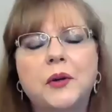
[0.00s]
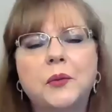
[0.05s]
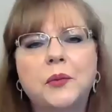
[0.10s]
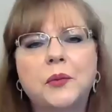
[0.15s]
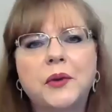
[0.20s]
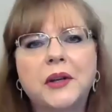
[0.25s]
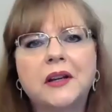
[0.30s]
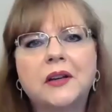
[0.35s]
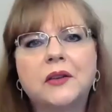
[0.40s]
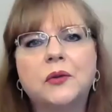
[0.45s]
we,
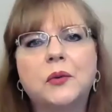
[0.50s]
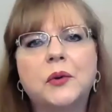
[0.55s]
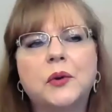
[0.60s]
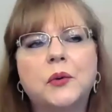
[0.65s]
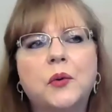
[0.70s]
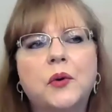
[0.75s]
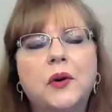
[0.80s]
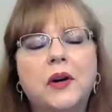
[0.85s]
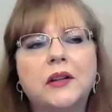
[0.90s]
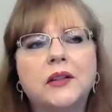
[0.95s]
because we
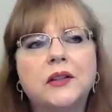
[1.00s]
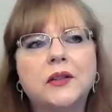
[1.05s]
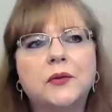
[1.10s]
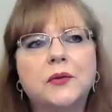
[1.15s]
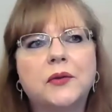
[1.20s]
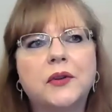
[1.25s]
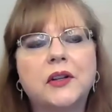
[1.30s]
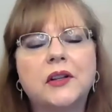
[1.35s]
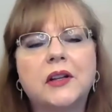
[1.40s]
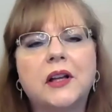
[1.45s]
want to
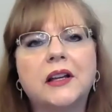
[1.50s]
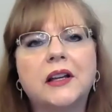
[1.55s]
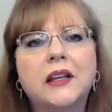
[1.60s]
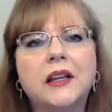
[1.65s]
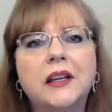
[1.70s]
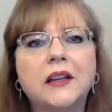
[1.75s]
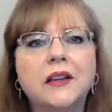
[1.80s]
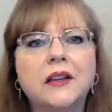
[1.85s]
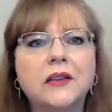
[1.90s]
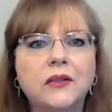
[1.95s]
feel like
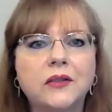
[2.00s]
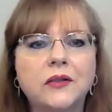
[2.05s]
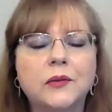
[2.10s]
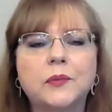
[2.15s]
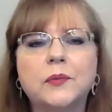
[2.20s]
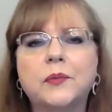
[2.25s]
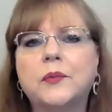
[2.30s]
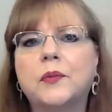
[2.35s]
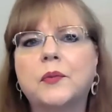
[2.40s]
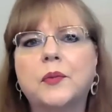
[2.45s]
he's
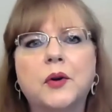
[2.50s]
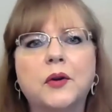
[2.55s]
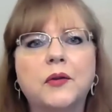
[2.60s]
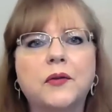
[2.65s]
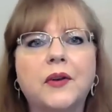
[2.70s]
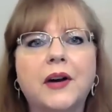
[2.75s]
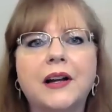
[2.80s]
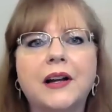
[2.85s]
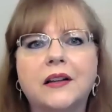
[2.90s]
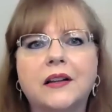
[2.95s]

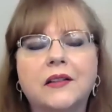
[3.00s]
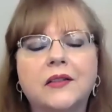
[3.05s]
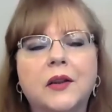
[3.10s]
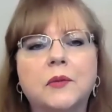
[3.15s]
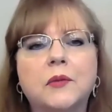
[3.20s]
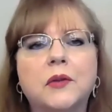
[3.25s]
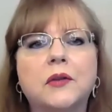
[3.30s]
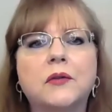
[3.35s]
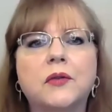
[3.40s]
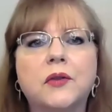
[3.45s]
providing
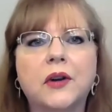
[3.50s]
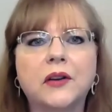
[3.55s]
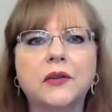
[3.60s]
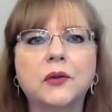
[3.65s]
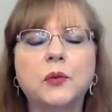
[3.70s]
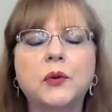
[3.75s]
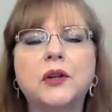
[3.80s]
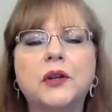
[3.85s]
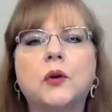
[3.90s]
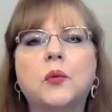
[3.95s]
something for
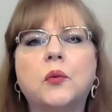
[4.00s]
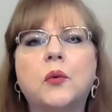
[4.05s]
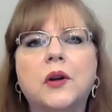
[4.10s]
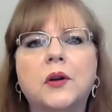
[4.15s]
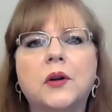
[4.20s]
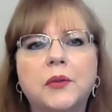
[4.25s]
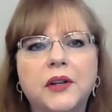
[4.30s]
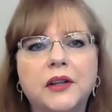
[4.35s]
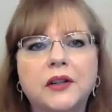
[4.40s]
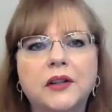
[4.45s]
us. We don't want
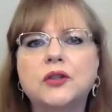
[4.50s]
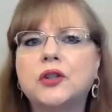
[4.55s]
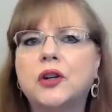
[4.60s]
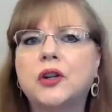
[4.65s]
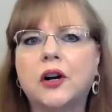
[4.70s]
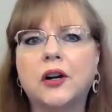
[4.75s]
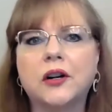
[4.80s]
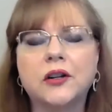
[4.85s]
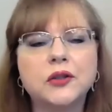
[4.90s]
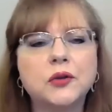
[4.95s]
to be in
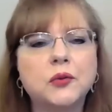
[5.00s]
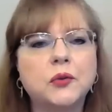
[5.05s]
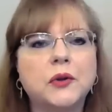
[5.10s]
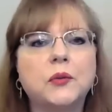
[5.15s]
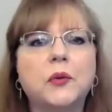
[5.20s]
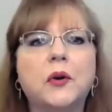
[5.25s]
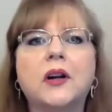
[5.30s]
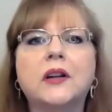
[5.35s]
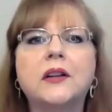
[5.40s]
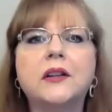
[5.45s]
charge. We
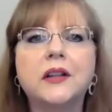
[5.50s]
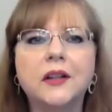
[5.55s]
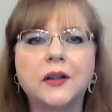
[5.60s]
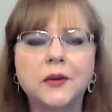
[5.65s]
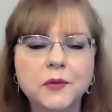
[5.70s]
want That's